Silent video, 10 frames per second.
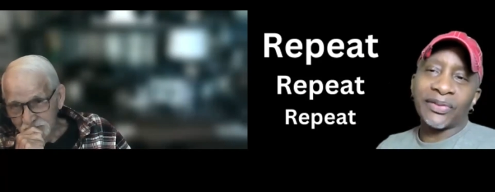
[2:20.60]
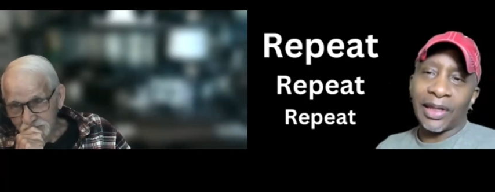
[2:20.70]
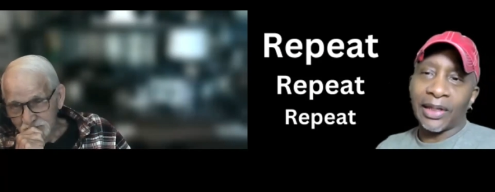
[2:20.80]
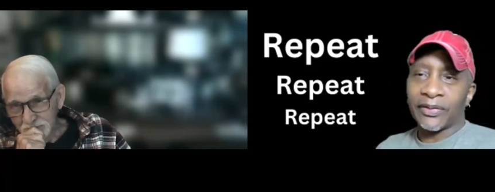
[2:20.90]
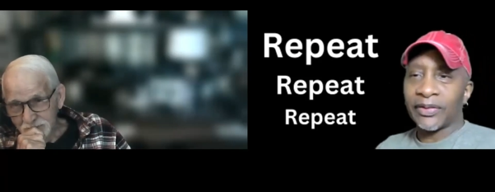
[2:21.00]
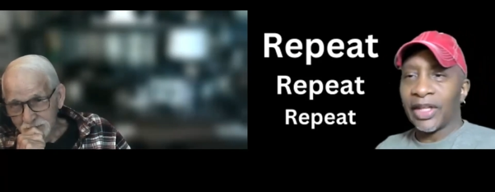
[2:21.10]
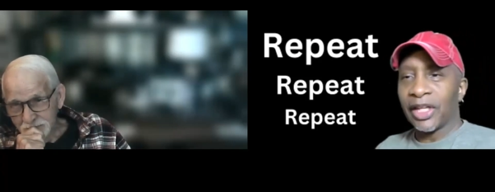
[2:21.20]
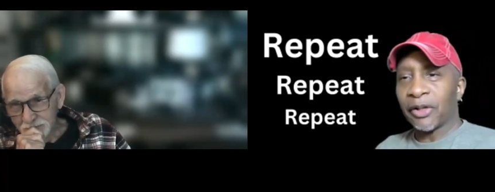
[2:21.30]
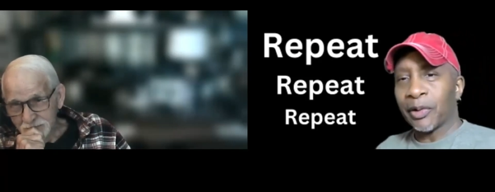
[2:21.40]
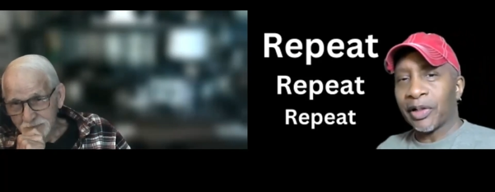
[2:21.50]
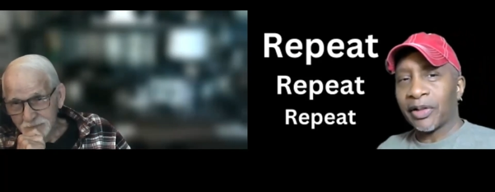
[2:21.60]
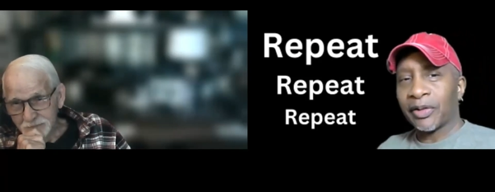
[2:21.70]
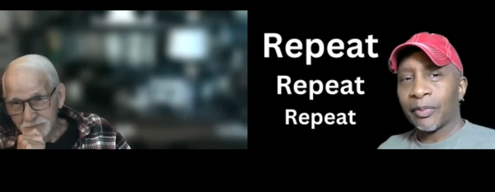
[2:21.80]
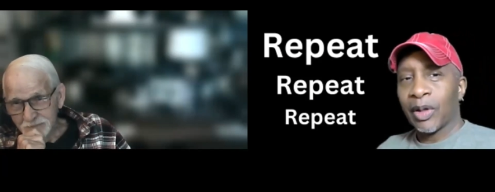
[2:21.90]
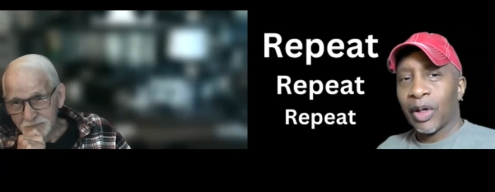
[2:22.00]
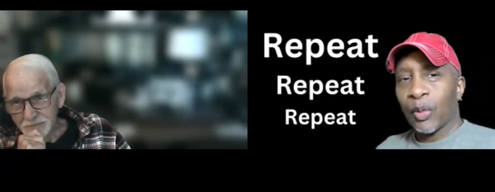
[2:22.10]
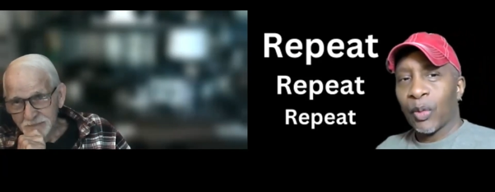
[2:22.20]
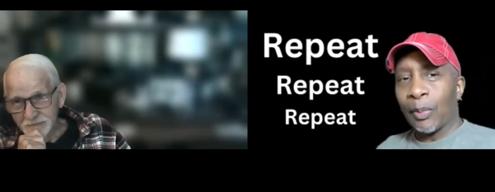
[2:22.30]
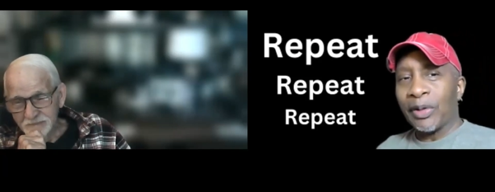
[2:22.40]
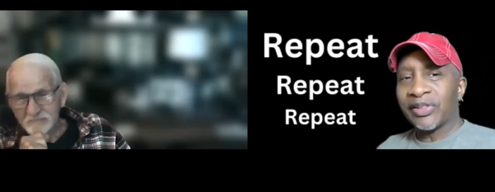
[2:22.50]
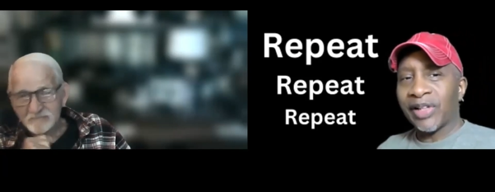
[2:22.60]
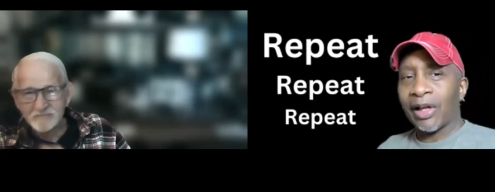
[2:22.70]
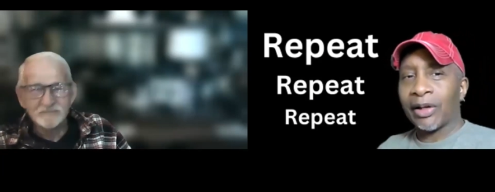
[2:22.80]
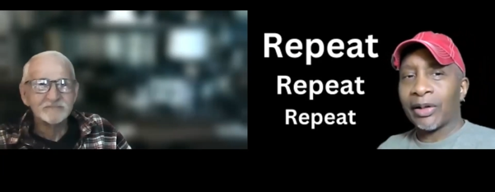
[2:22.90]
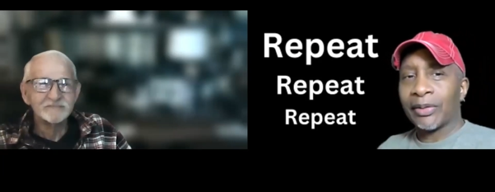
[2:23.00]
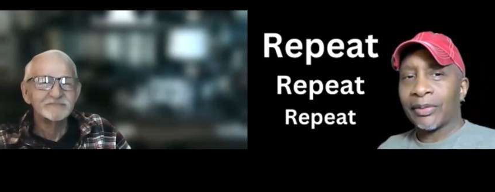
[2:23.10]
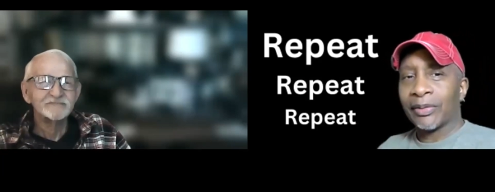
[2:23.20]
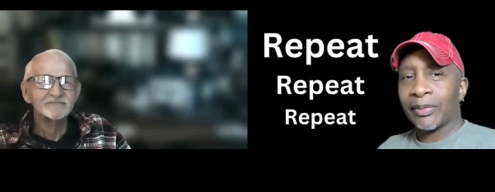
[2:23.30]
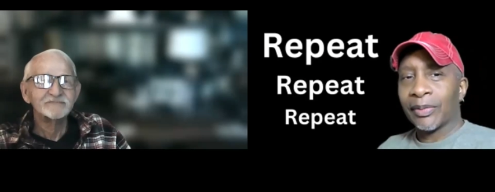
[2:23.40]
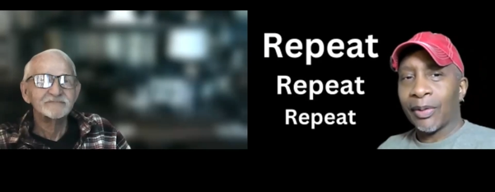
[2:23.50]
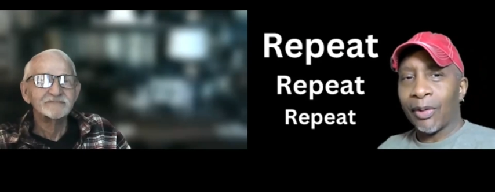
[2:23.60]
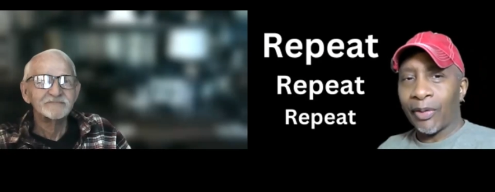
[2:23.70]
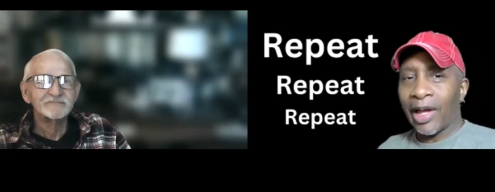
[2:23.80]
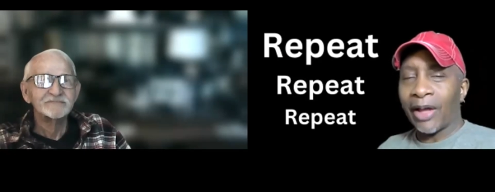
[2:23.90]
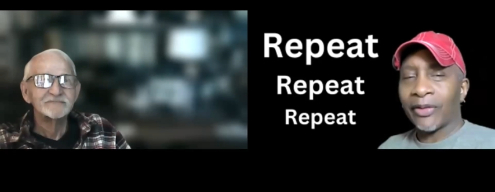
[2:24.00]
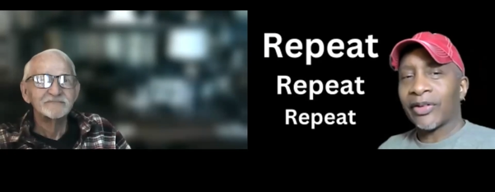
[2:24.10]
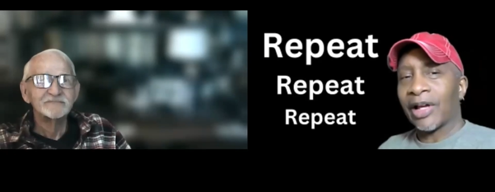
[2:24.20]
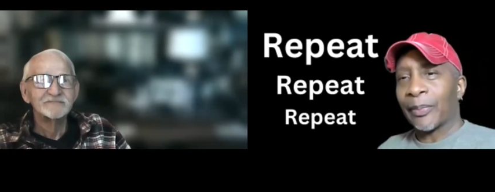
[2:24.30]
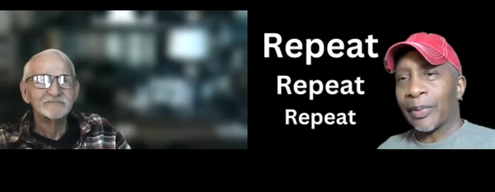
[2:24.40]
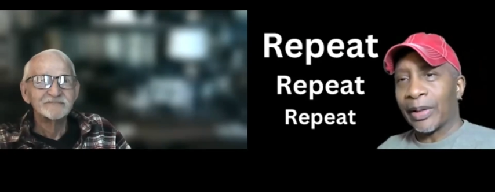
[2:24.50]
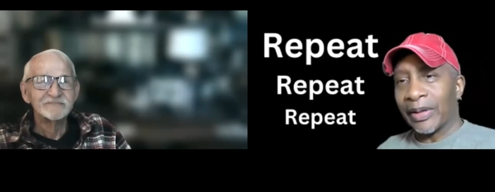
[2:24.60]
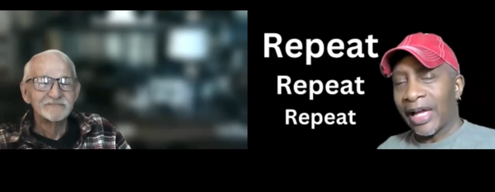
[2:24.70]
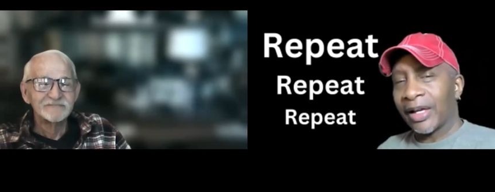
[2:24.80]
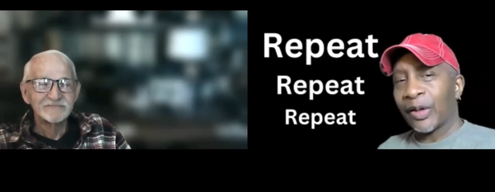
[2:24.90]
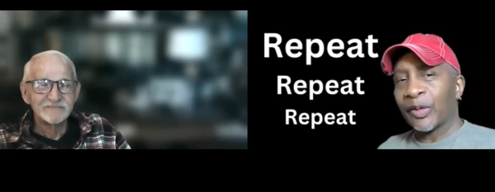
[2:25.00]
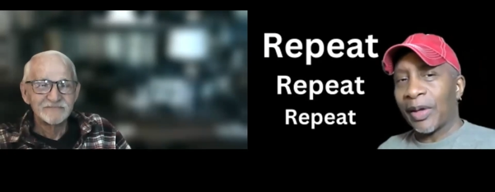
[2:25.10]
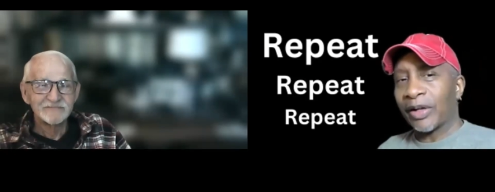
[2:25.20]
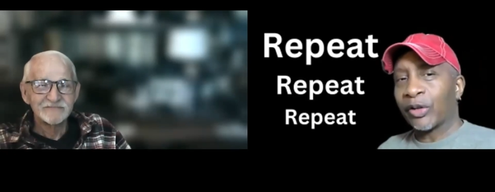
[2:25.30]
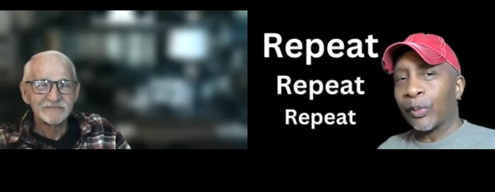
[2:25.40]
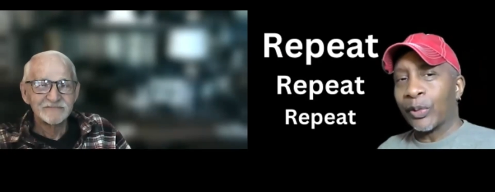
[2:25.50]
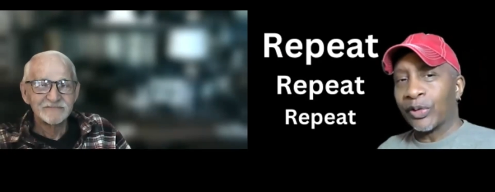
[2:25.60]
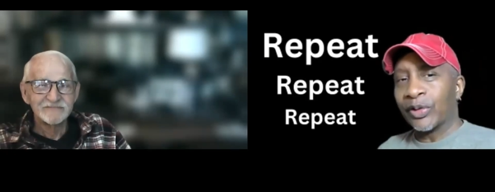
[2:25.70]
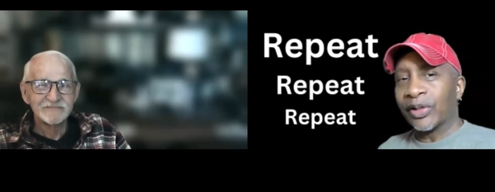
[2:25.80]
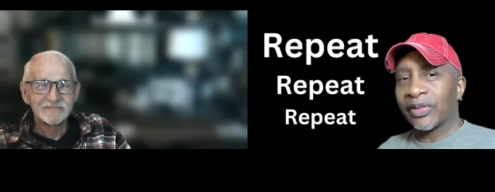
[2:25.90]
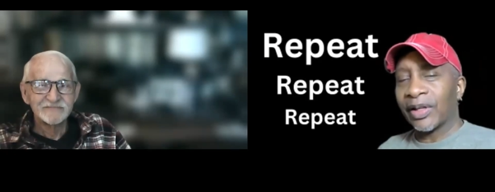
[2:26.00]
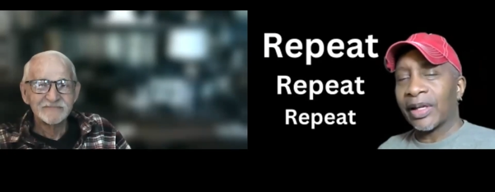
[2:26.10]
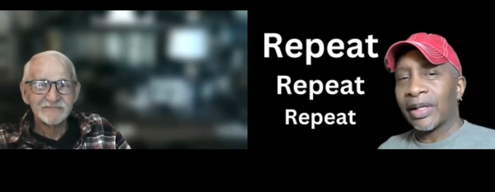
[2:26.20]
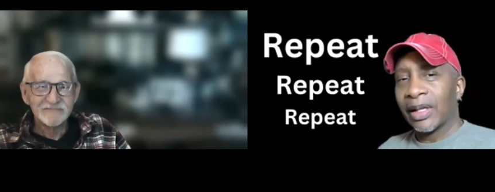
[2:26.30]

Speaker 1: in secret will be shouted on the housetop," and that comes back to what you just said.